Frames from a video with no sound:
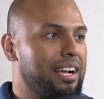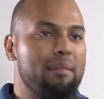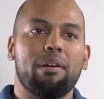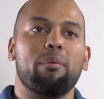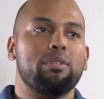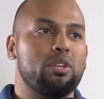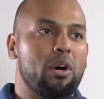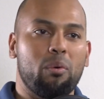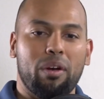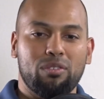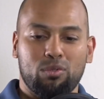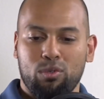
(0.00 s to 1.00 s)
coming up with your own
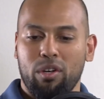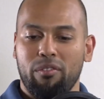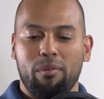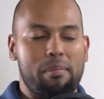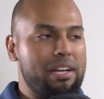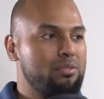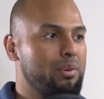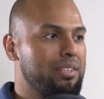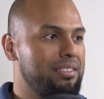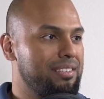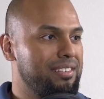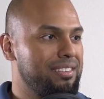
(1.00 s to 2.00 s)
ways, which won't even match
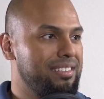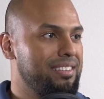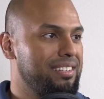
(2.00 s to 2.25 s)
what... Which